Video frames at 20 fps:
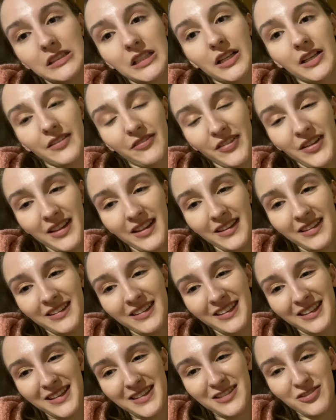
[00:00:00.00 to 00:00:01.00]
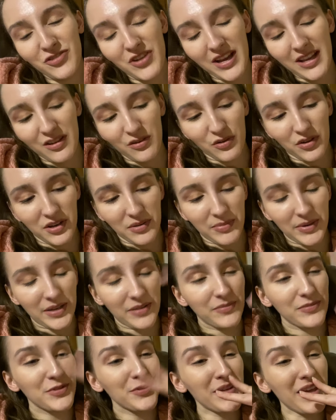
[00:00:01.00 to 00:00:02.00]
feeling like it's dragging on a bit.
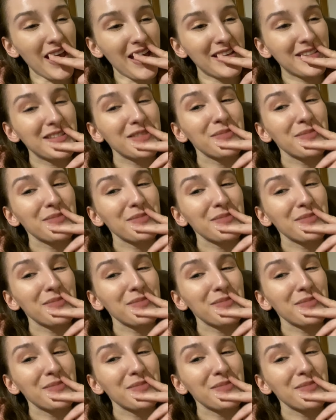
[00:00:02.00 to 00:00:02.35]
So yes,